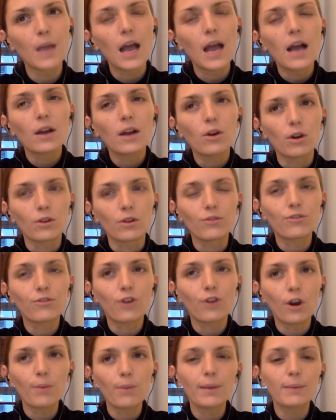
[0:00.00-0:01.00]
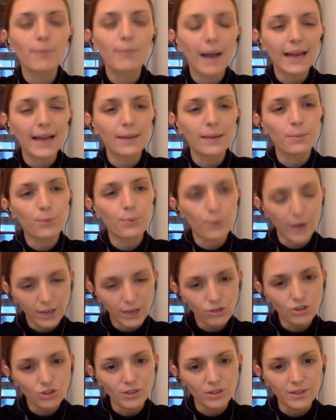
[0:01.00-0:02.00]
confirming my
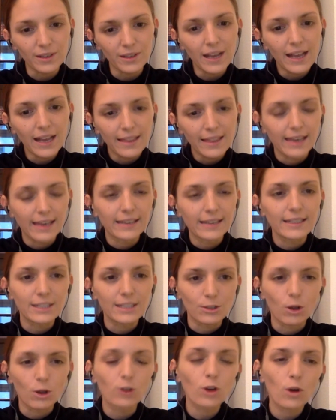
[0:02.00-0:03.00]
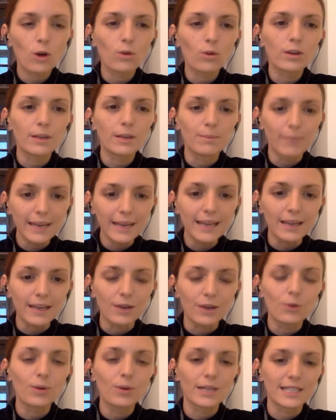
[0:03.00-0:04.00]
impression that it is not only me
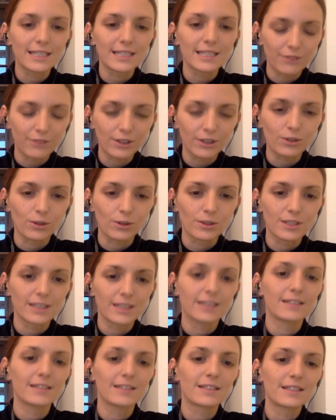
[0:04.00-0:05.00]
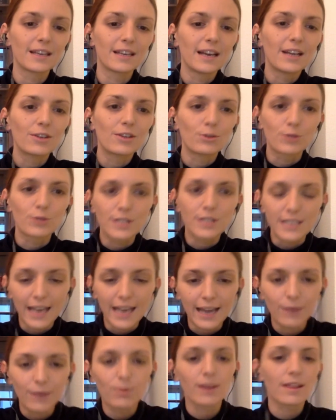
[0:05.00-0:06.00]
who has difficulties to
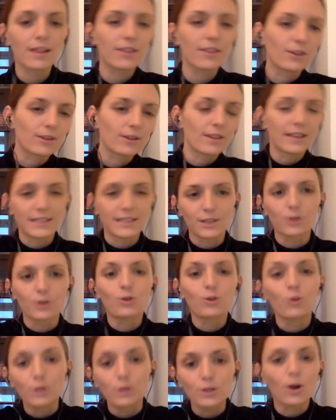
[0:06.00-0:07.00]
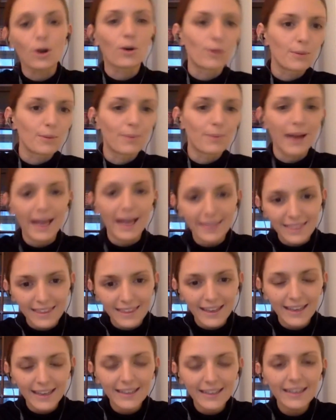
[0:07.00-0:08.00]
say whether it's a good or a bad
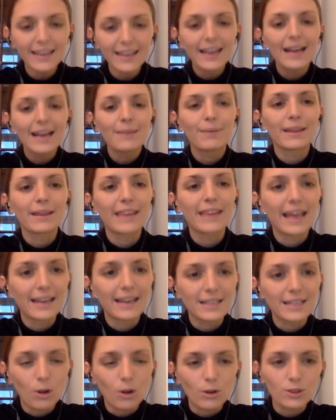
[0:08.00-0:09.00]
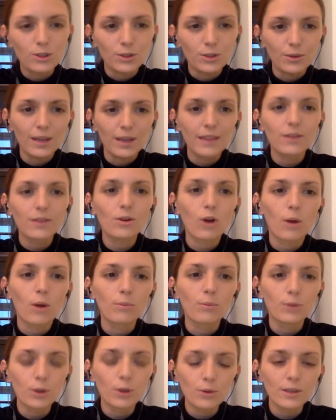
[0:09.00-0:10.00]
thing, but that it's also in the
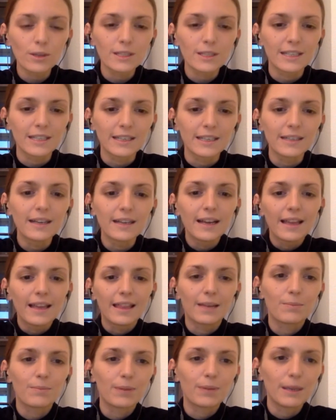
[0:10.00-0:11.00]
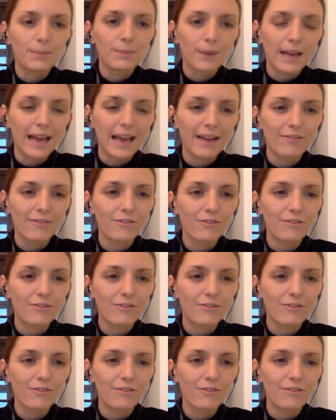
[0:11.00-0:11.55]
community that people are